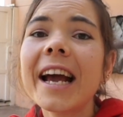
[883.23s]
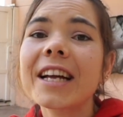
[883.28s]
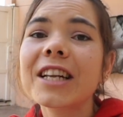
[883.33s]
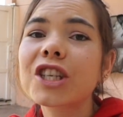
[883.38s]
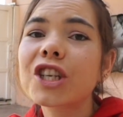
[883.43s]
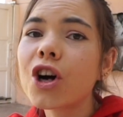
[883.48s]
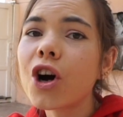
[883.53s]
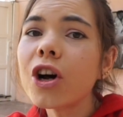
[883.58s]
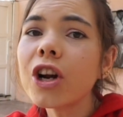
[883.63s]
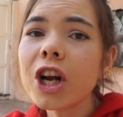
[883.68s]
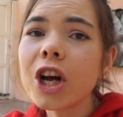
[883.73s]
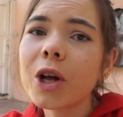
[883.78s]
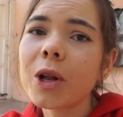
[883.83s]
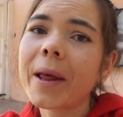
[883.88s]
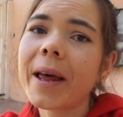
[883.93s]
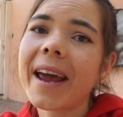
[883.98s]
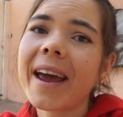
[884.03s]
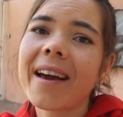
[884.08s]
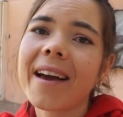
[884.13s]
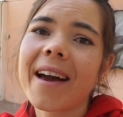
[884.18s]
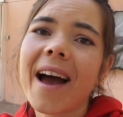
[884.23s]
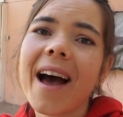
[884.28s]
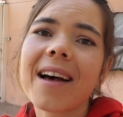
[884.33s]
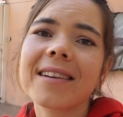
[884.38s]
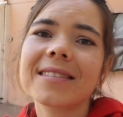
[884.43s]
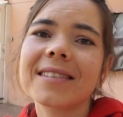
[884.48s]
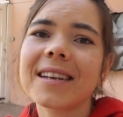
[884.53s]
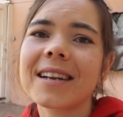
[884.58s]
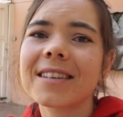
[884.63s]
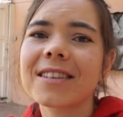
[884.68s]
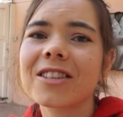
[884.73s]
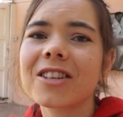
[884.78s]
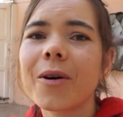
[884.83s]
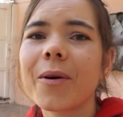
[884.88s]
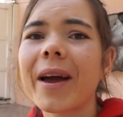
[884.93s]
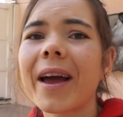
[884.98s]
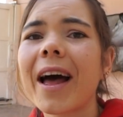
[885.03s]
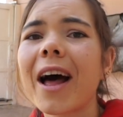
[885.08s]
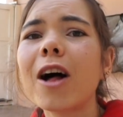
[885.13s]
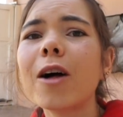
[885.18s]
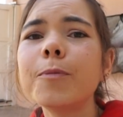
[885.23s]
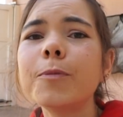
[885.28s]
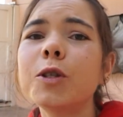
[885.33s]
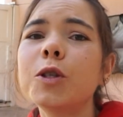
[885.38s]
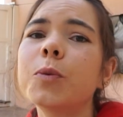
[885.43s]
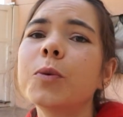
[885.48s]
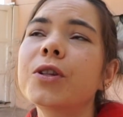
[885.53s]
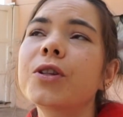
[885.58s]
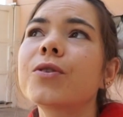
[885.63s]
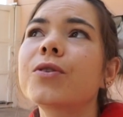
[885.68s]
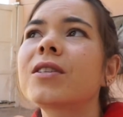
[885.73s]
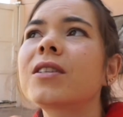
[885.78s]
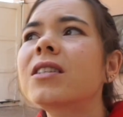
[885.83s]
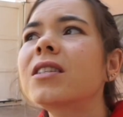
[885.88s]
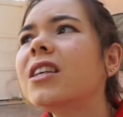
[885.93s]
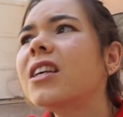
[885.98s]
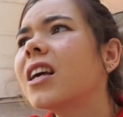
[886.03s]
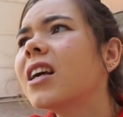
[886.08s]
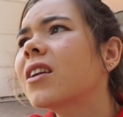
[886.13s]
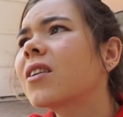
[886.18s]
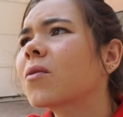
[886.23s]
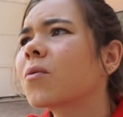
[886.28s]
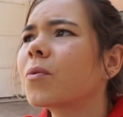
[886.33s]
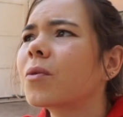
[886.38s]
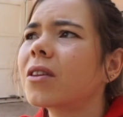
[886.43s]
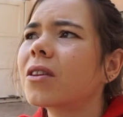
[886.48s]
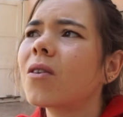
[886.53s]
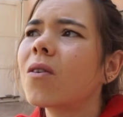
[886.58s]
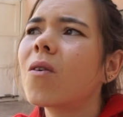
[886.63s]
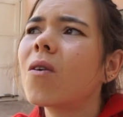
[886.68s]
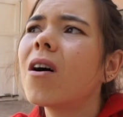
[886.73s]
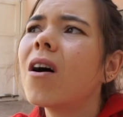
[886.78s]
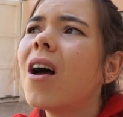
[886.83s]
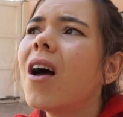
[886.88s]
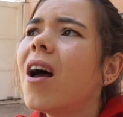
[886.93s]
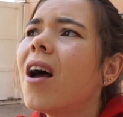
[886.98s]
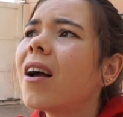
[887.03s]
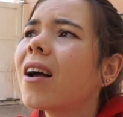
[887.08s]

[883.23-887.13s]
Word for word: It's got oleic acid, so it helps you with your skin, with your,